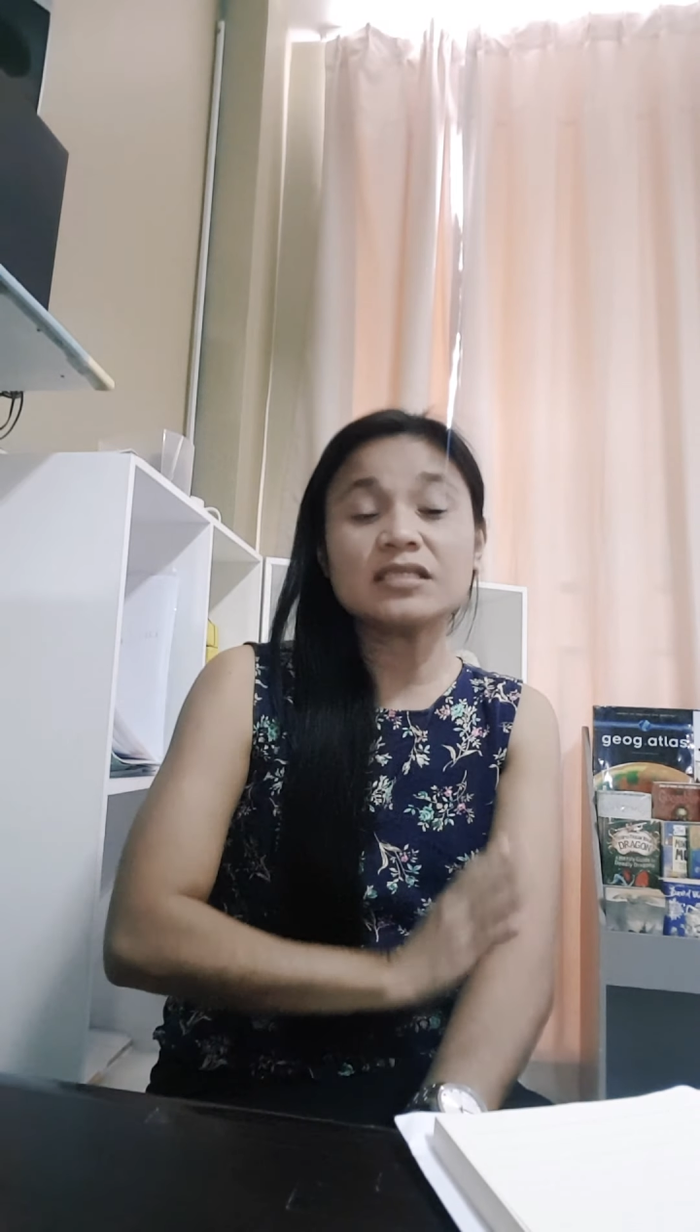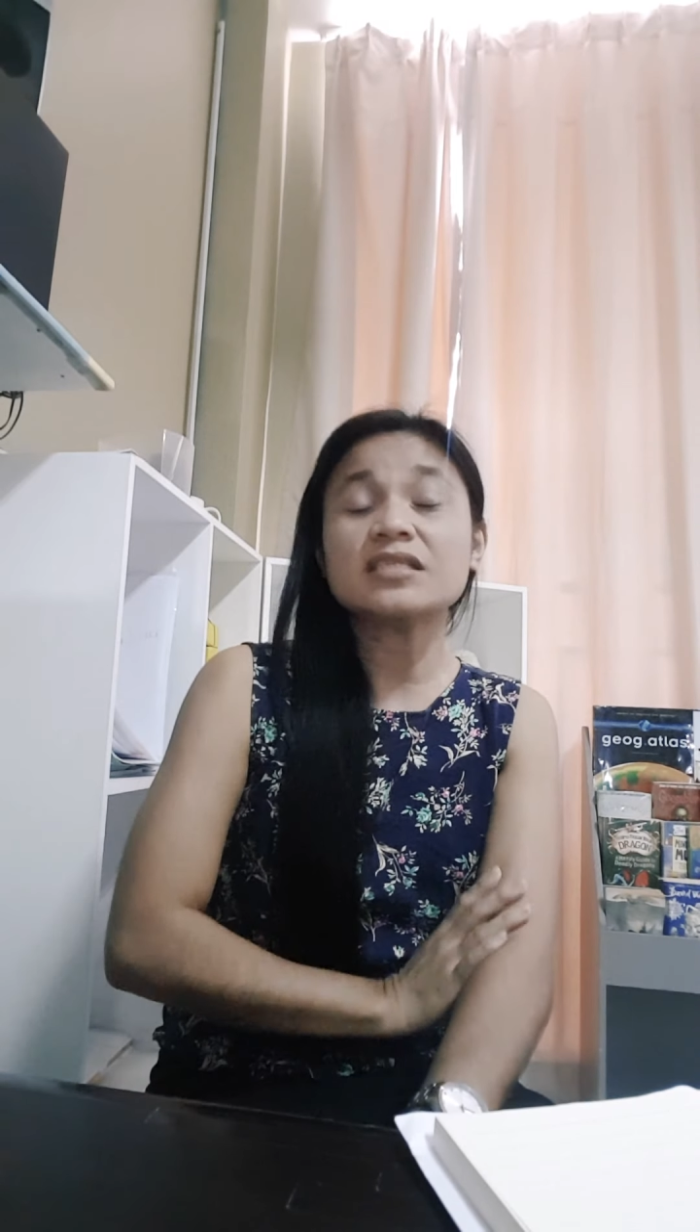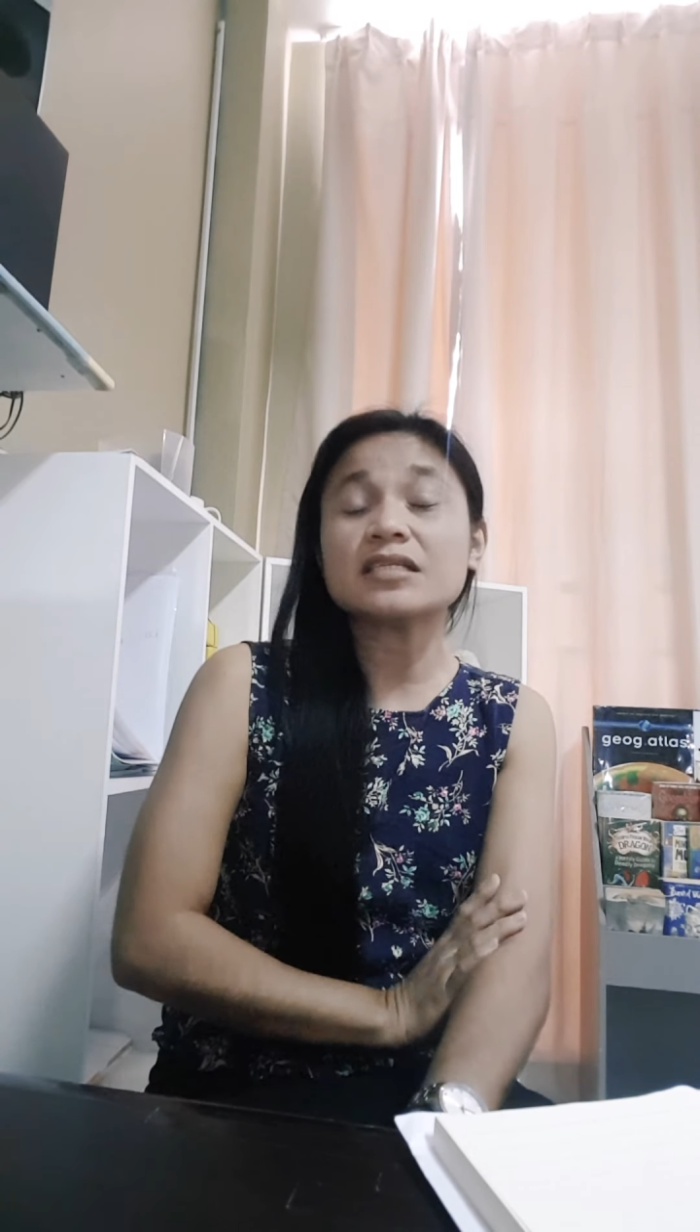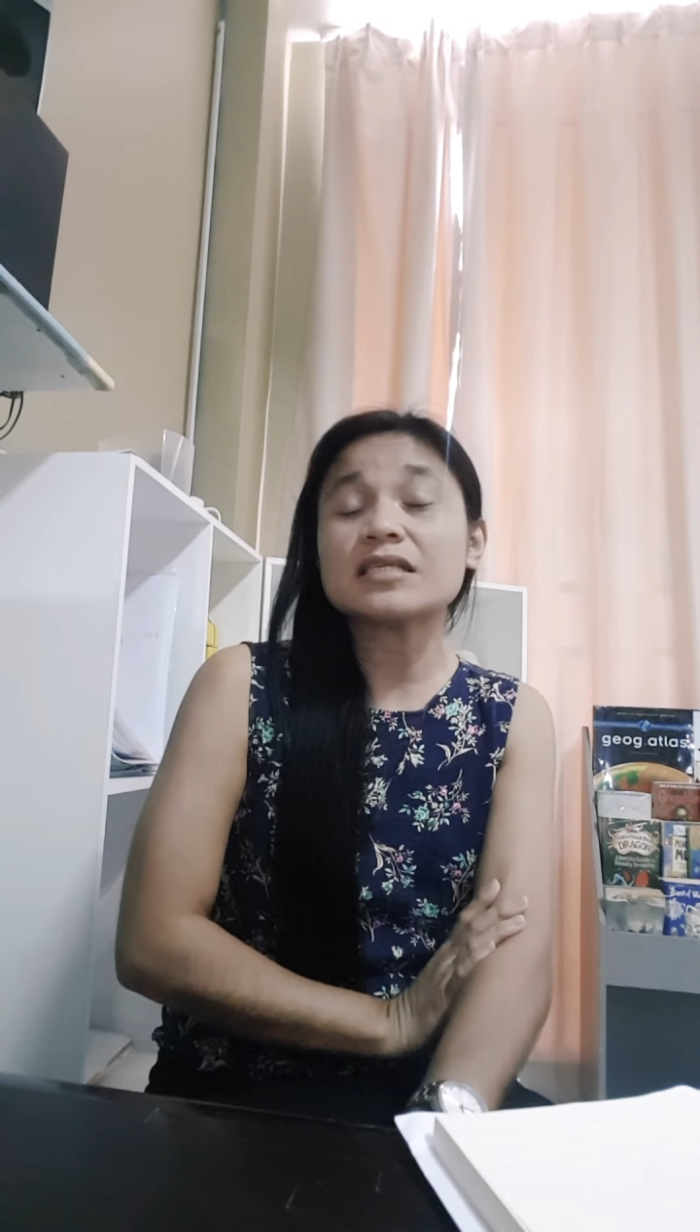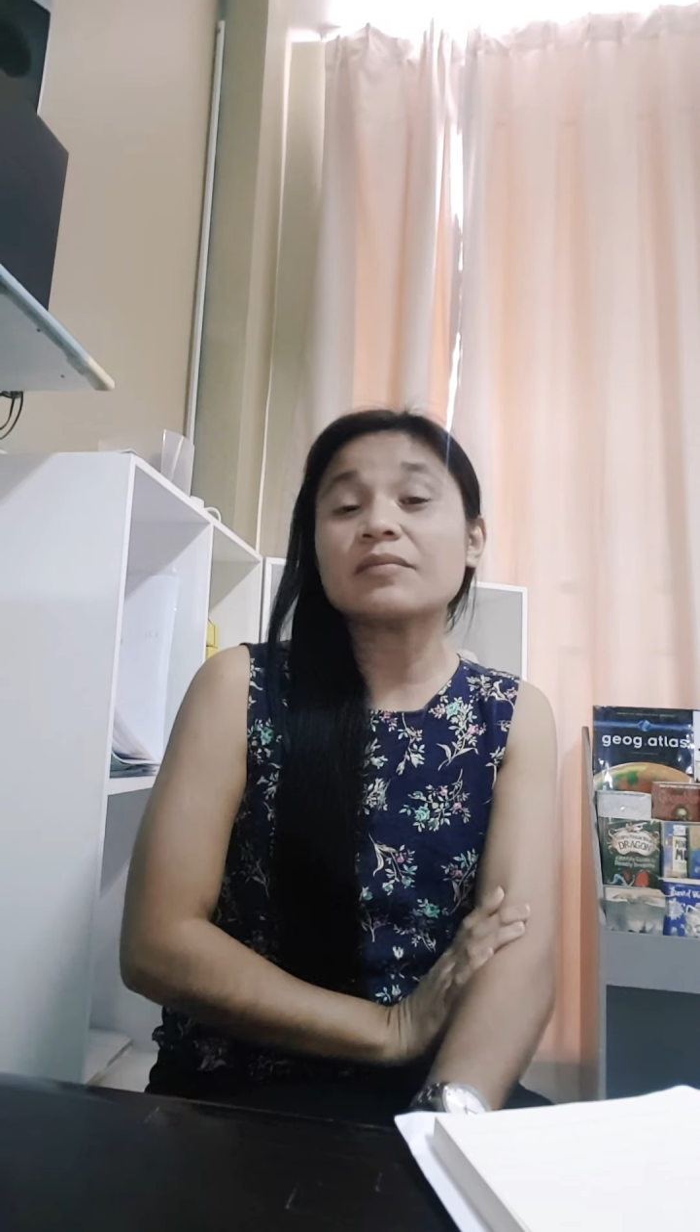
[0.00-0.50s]
ay
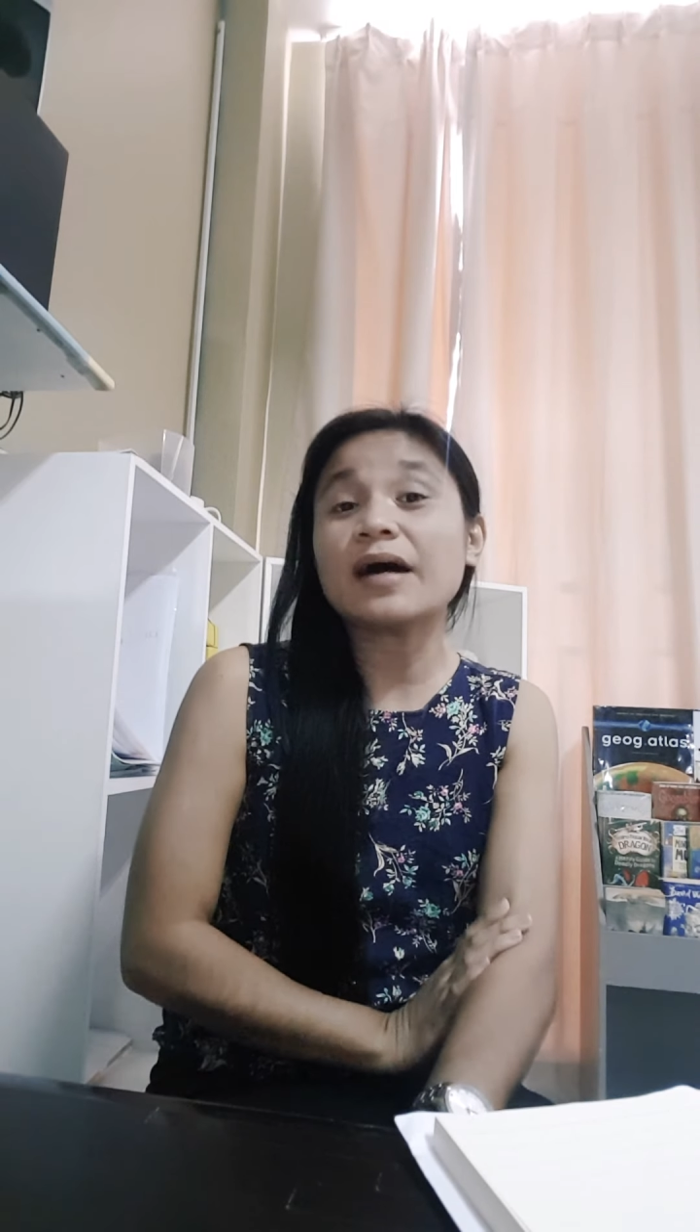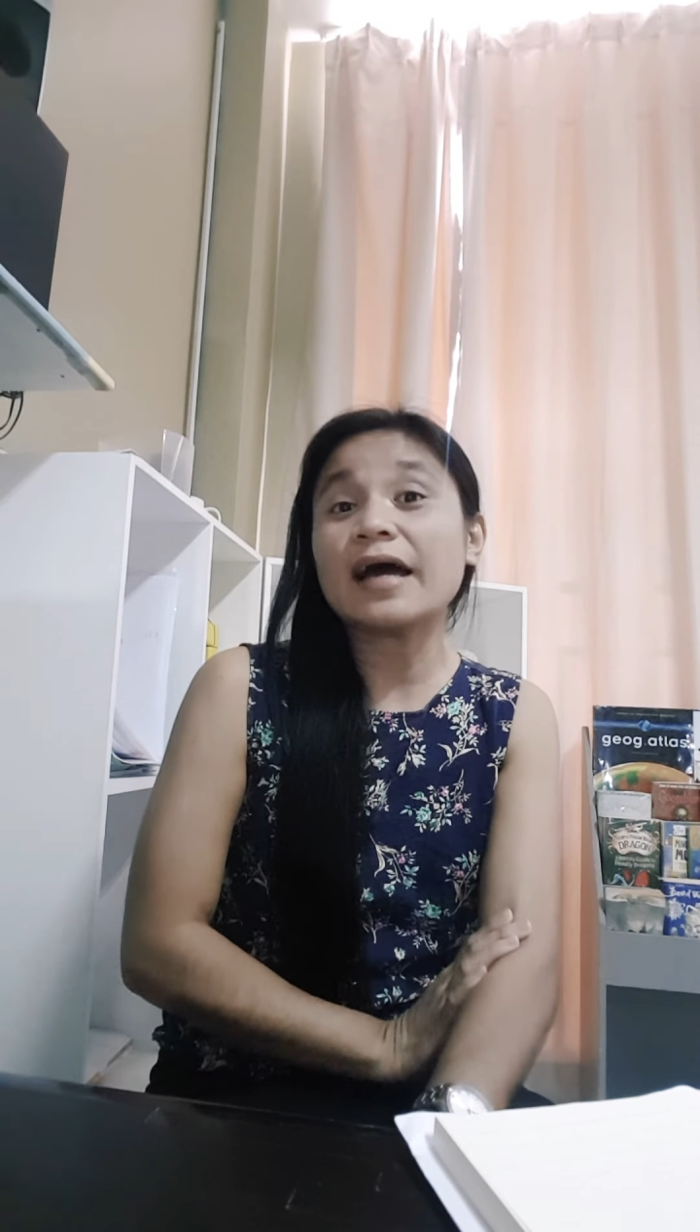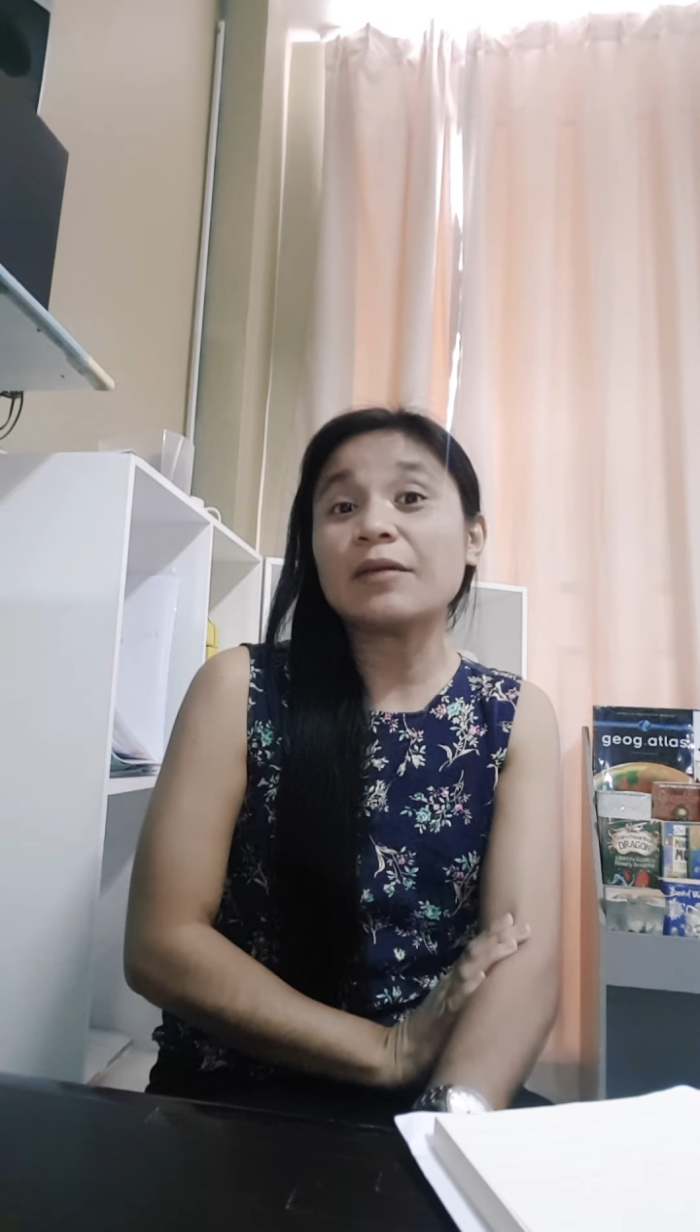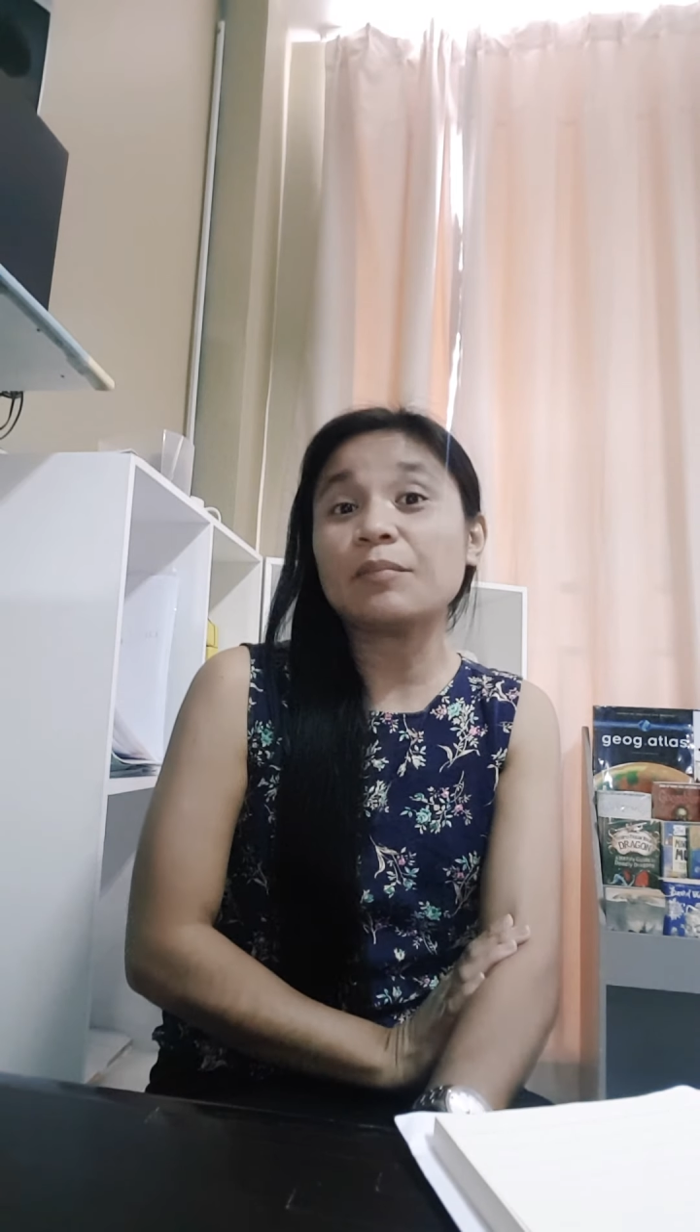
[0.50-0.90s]
nasa bahay